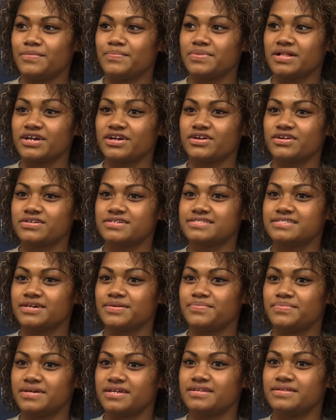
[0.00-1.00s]
players that
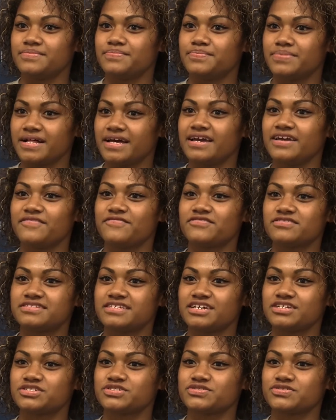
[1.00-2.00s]
have been playing for
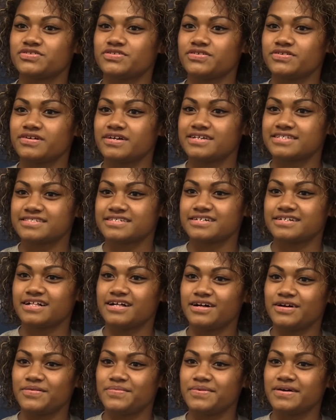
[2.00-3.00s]
Central as a
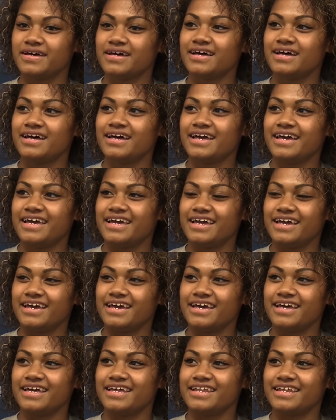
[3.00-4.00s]
club,
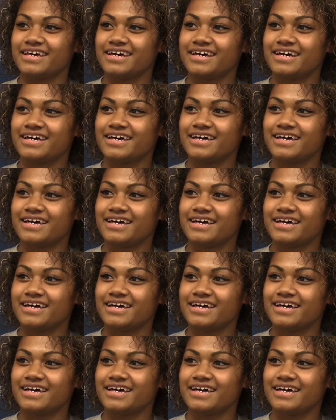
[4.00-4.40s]
and